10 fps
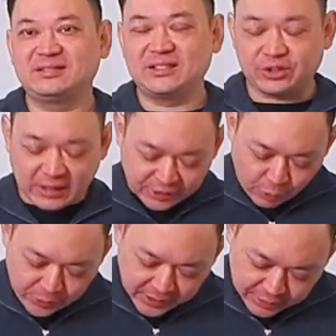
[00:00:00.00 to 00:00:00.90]
So that's
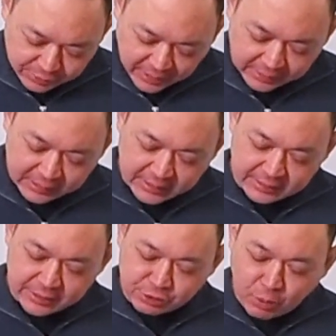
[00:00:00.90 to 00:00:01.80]
what we're going to look at
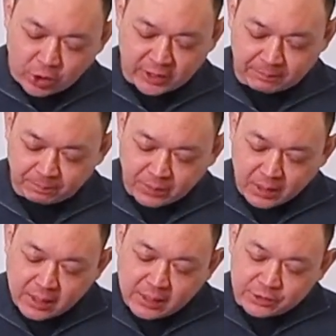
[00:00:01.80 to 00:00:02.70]
this morning.
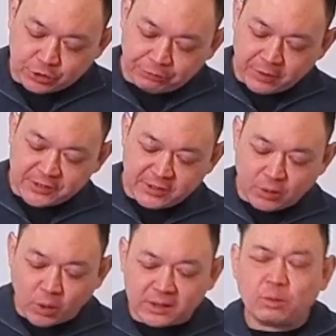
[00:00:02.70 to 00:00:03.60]
So first
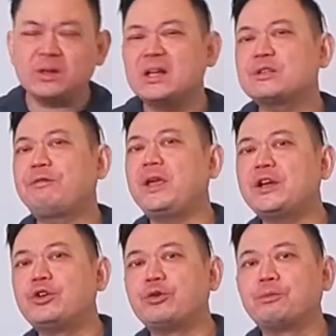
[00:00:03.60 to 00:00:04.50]
thing, what does fear
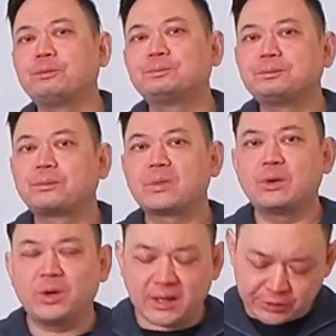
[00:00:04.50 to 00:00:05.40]
do?
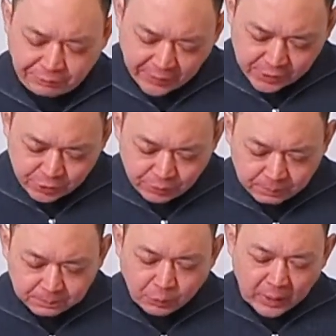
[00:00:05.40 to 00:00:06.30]
What does fear do?
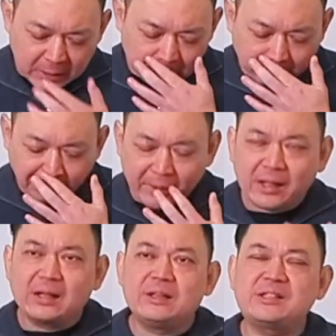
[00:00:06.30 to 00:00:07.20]
Well,
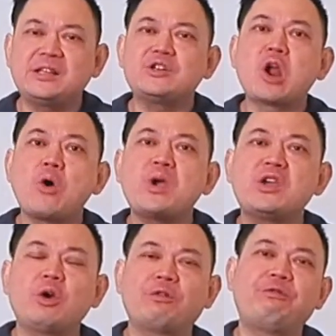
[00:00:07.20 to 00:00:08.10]
you see,
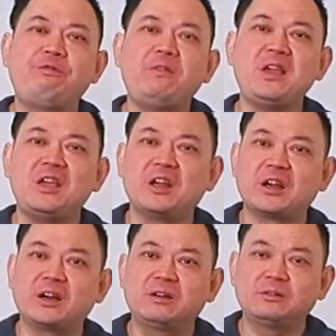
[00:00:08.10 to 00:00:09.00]
knowing your
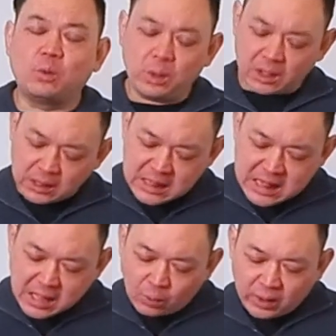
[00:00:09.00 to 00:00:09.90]
fear will
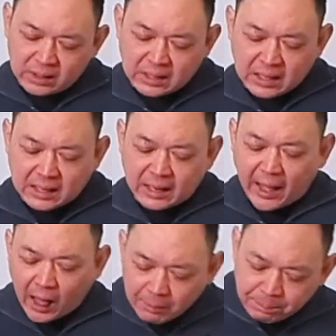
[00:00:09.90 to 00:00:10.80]

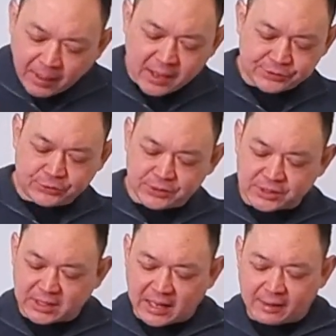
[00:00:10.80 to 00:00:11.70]
help us
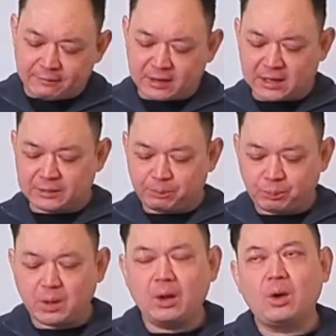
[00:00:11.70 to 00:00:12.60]
discover
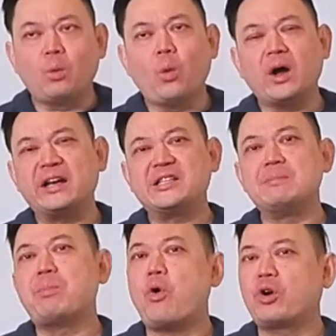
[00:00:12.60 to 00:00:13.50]
what is
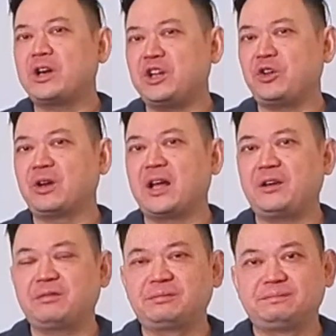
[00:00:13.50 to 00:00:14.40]
important in your life.